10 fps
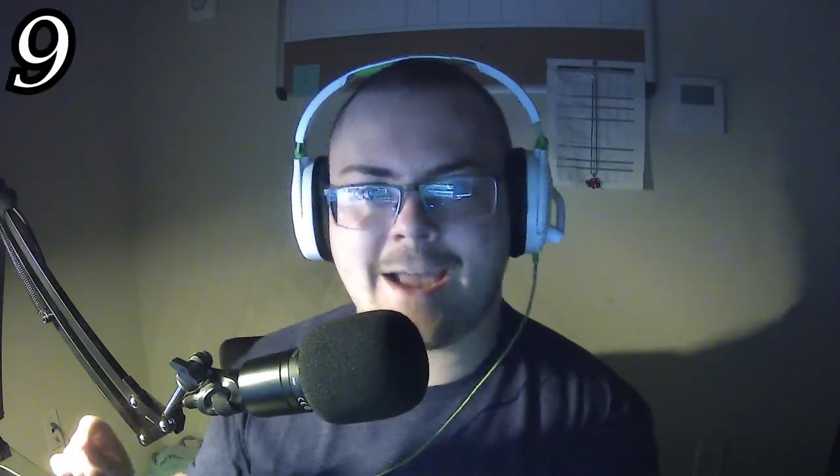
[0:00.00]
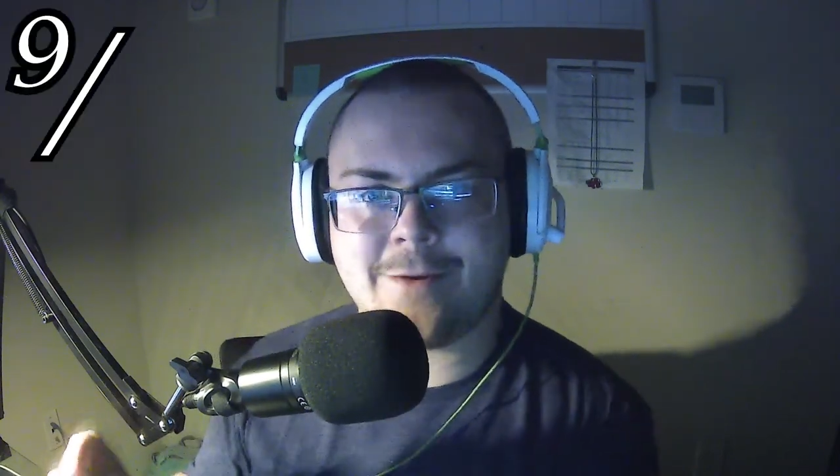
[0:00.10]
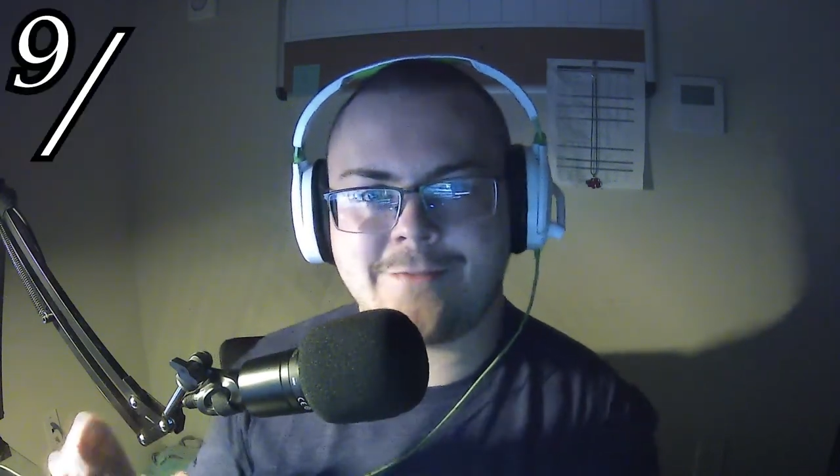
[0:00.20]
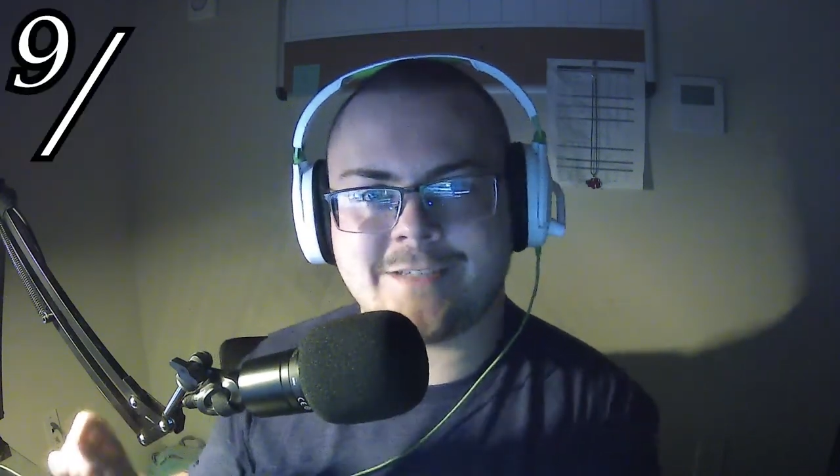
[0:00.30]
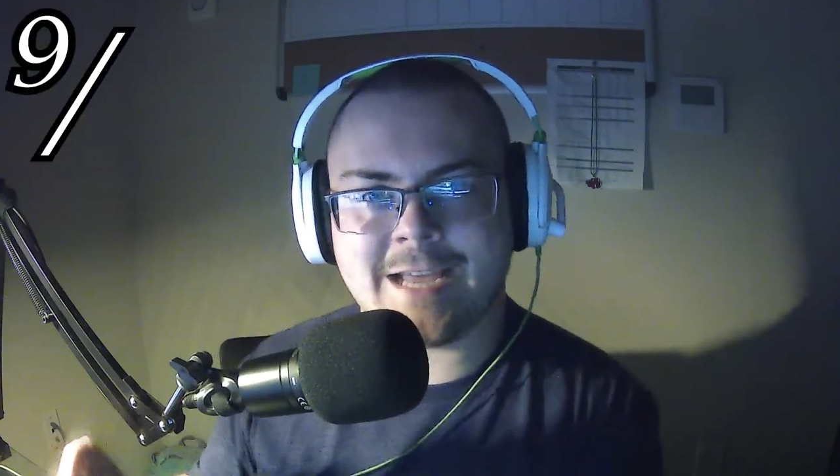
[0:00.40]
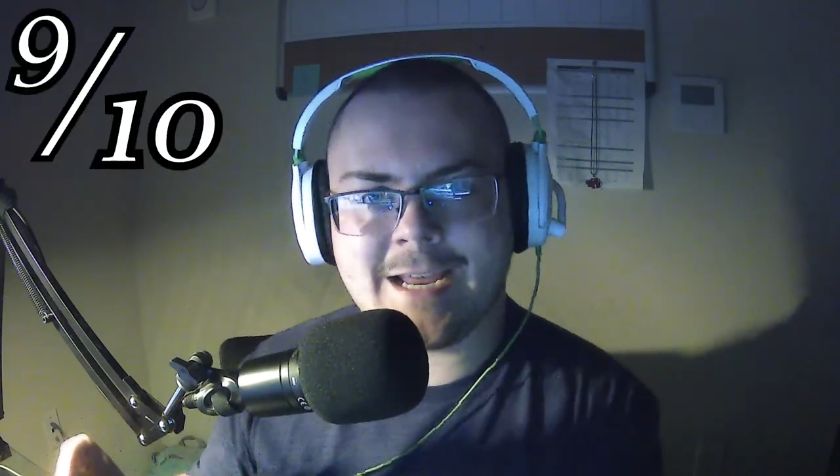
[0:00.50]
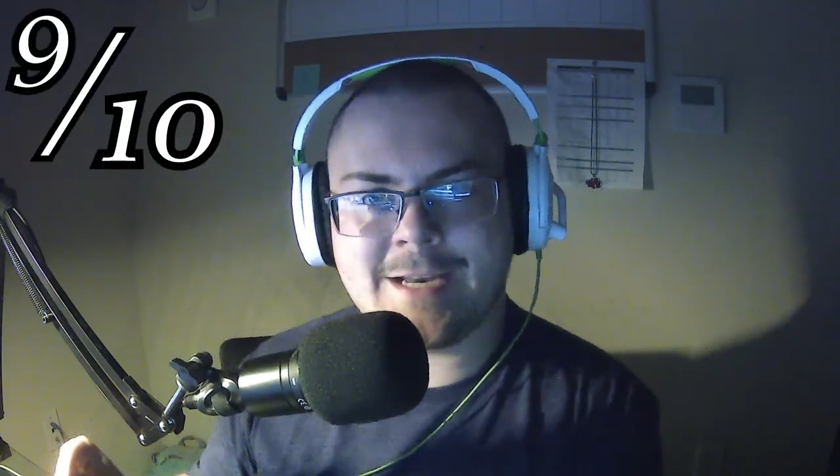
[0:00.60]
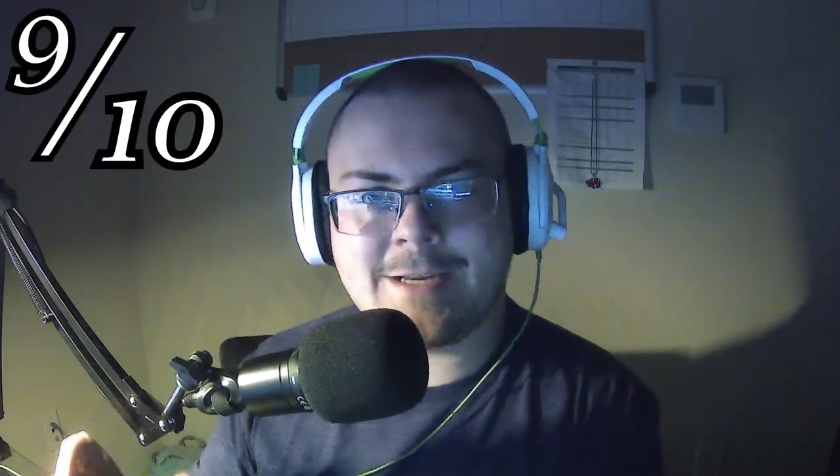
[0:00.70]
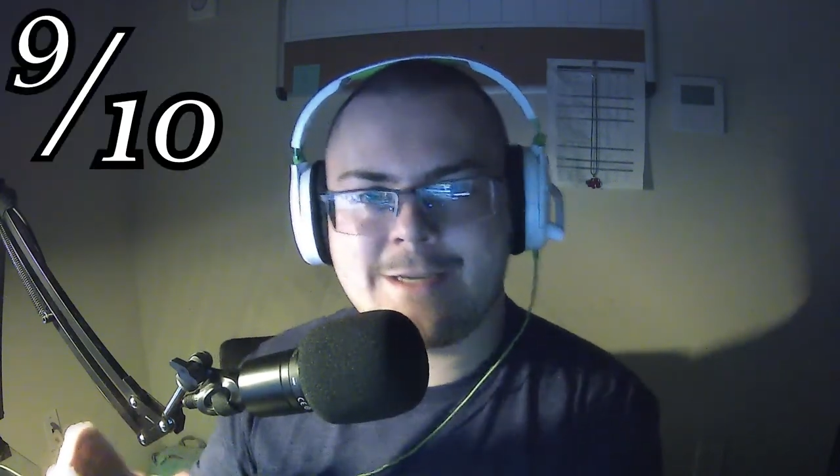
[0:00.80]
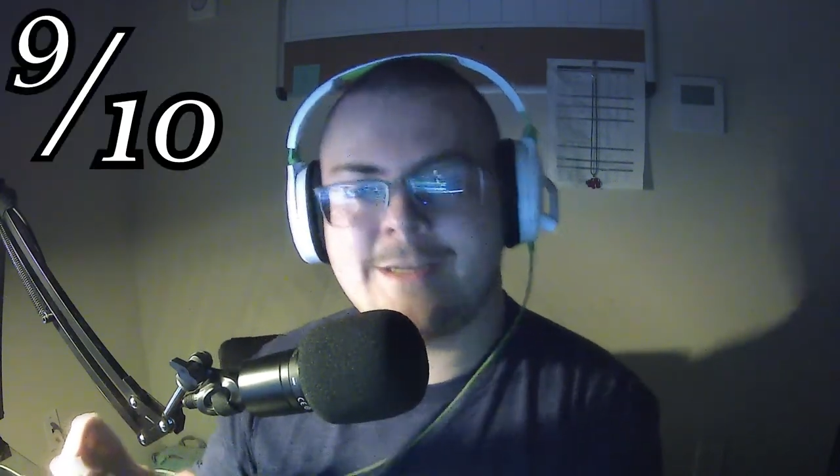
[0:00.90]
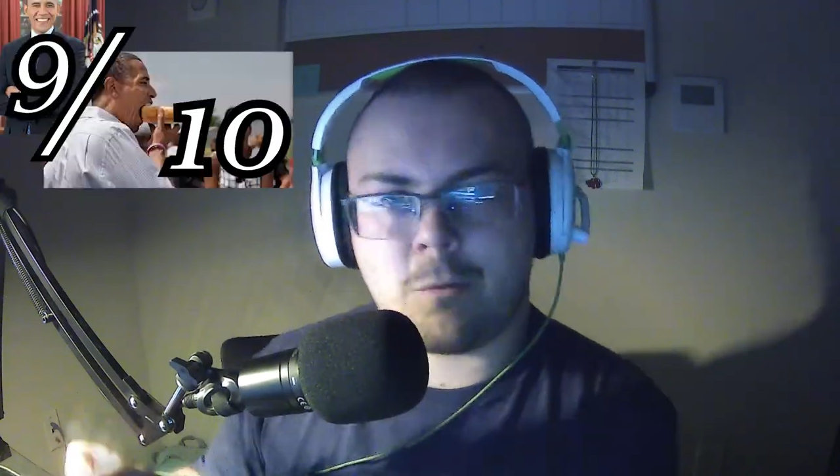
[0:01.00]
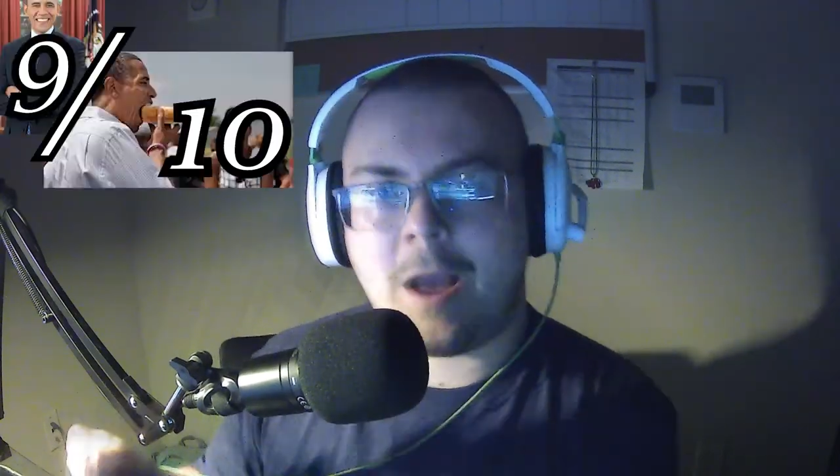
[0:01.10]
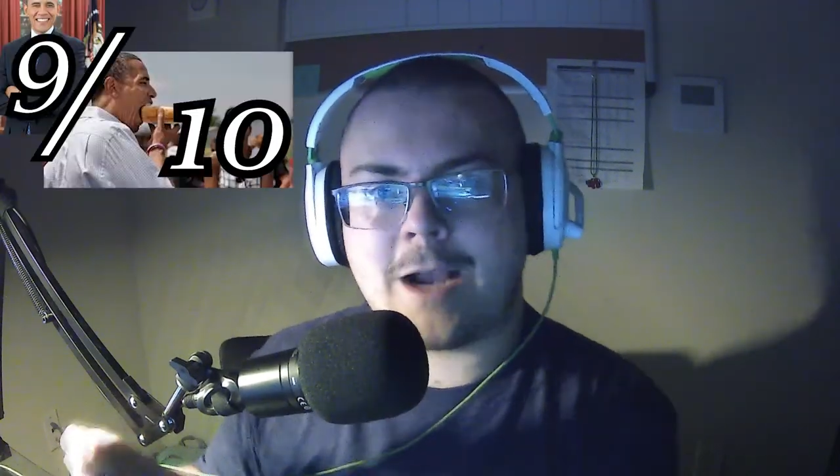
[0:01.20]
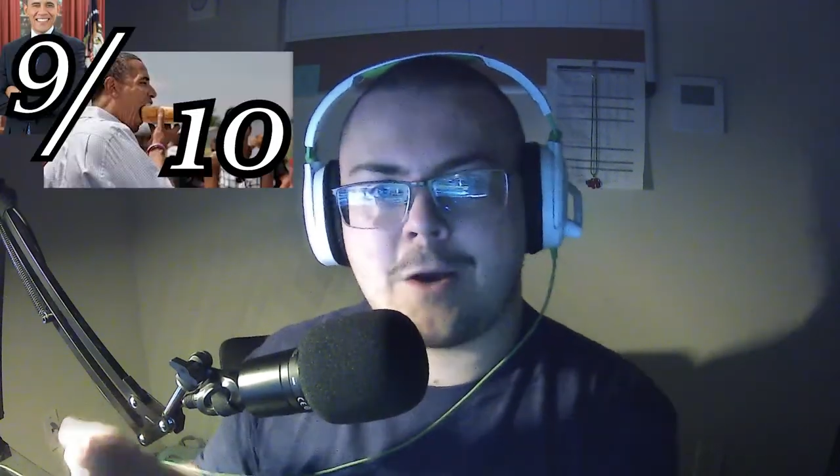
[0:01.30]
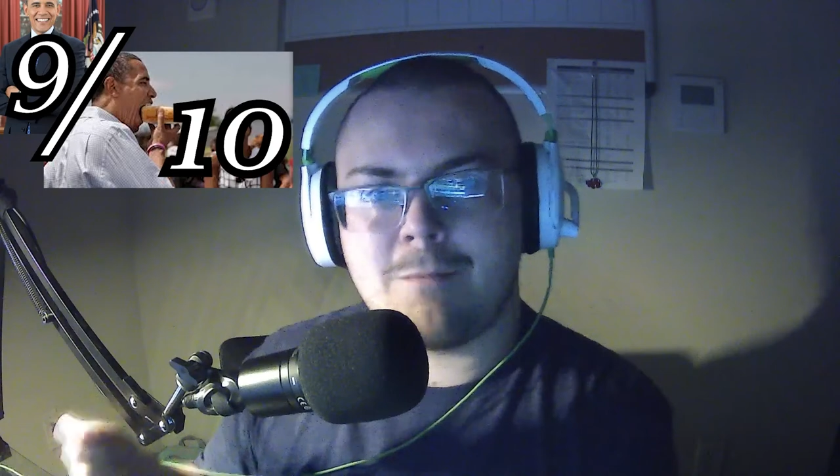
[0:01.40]
out of 10
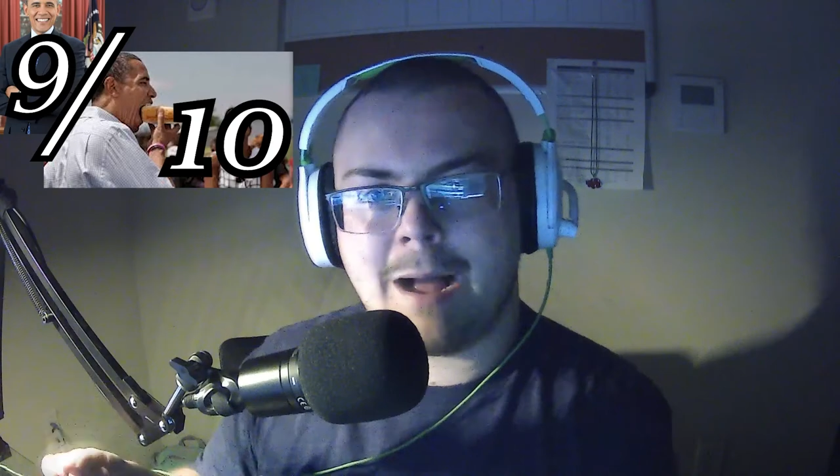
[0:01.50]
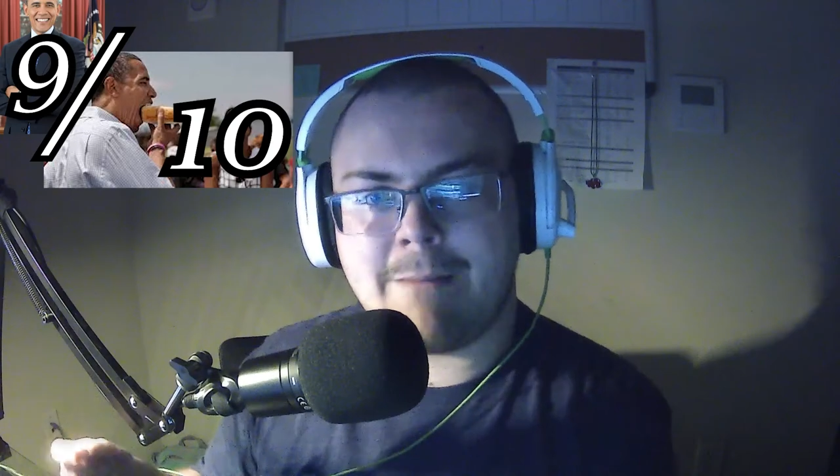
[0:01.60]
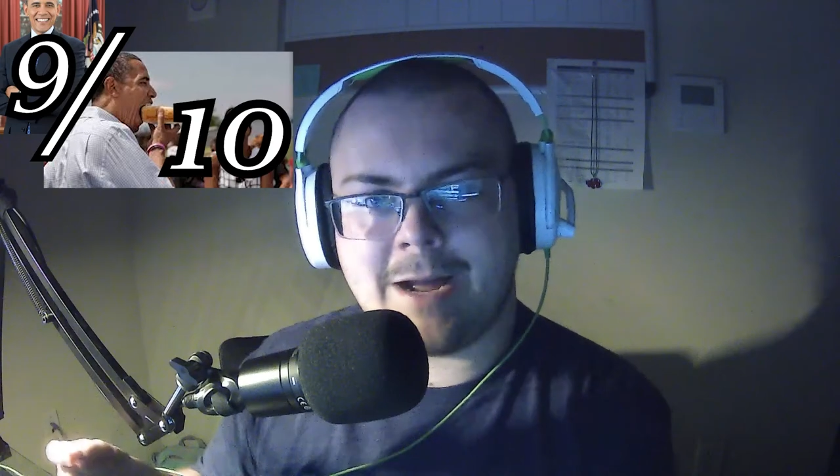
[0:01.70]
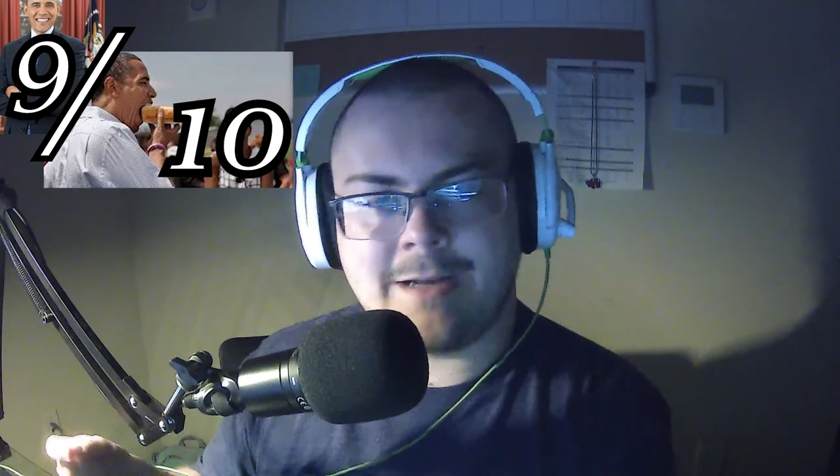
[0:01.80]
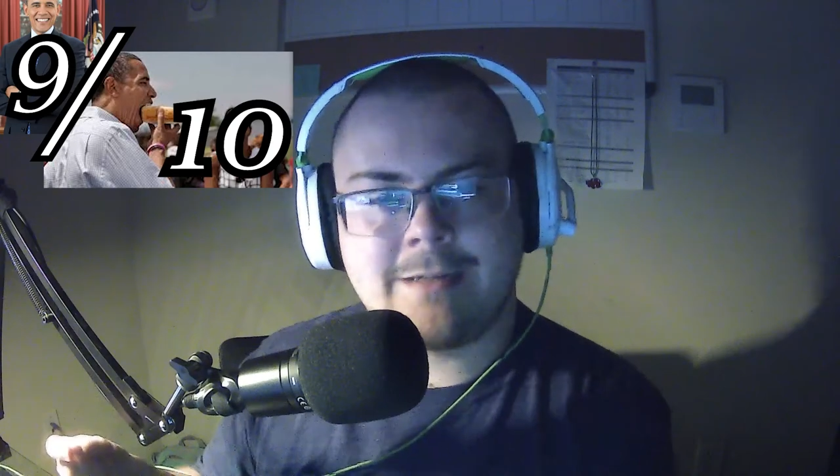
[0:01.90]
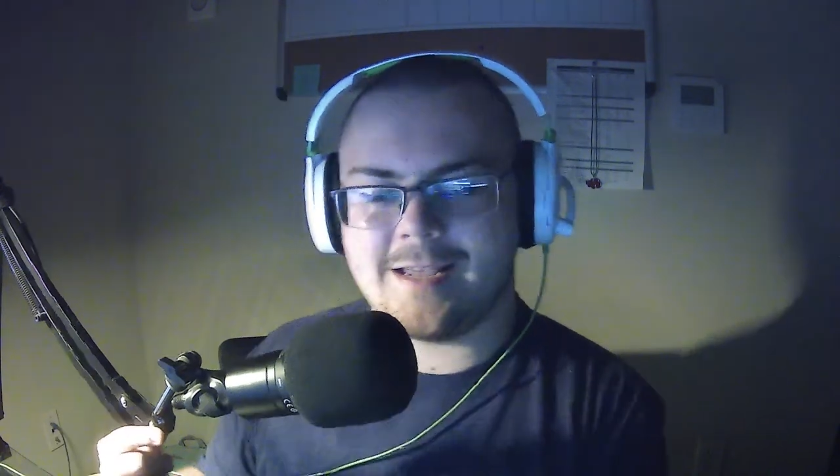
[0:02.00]
Barack Obama.